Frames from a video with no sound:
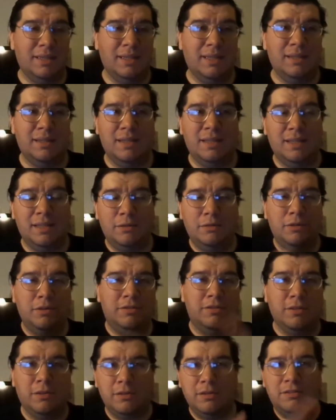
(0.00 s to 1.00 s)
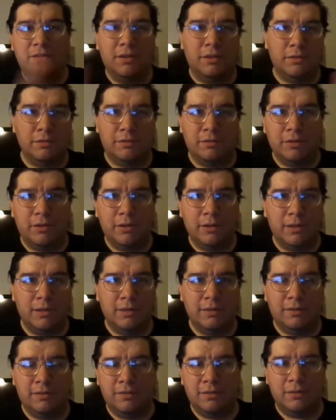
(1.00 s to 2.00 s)
And, and then they were using all these other
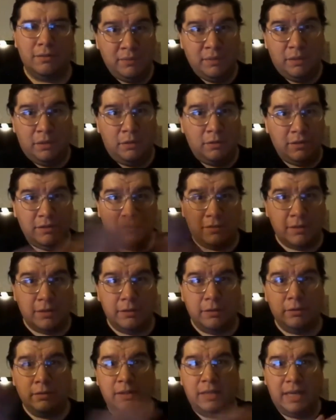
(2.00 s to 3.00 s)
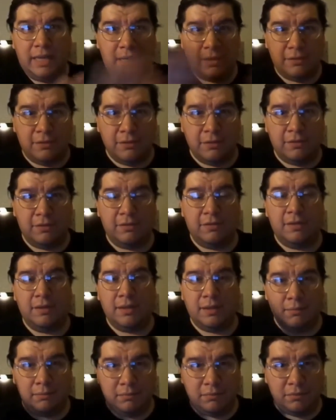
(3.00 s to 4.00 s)
targets, all these other gadgets
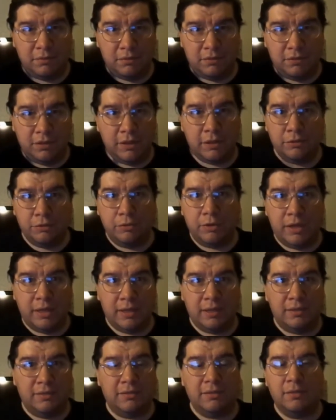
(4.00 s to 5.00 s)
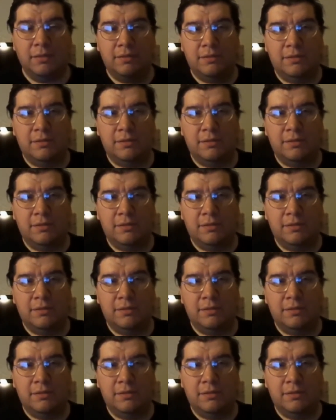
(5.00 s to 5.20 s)
that she created,